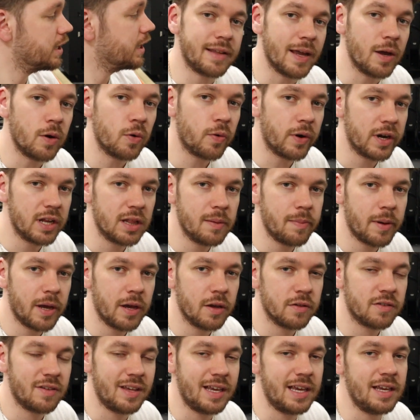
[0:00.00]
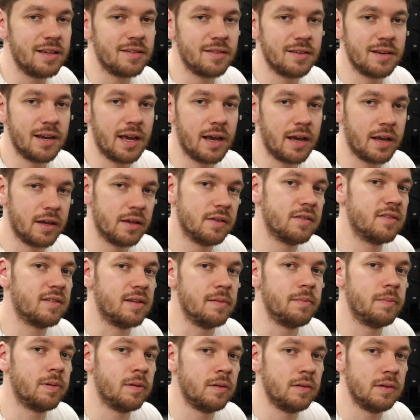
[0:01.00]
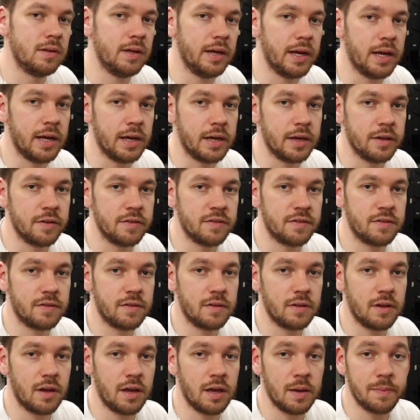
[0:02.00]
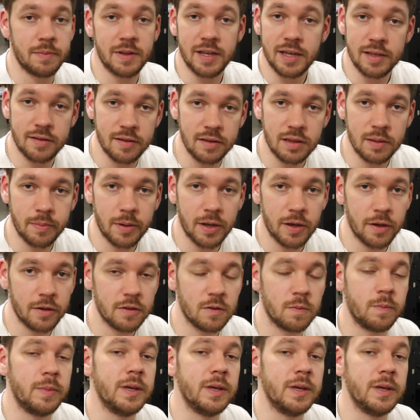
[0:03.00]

Downgrading the BIOS isn't as simple as updating the BIOS,